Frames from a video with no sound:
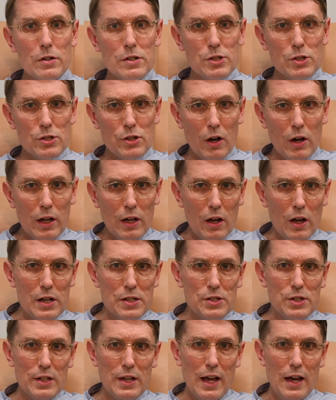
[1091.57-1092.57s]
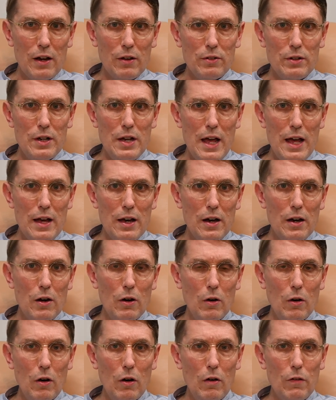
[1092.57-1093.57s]
a stylized account
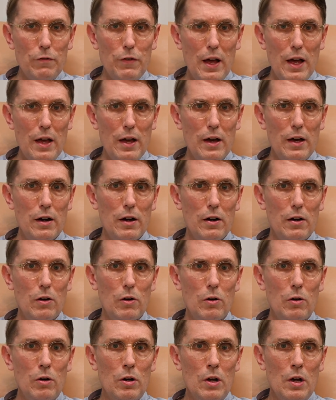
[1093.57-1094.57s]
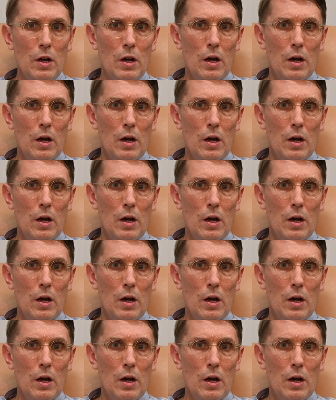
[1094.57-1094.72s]
now of how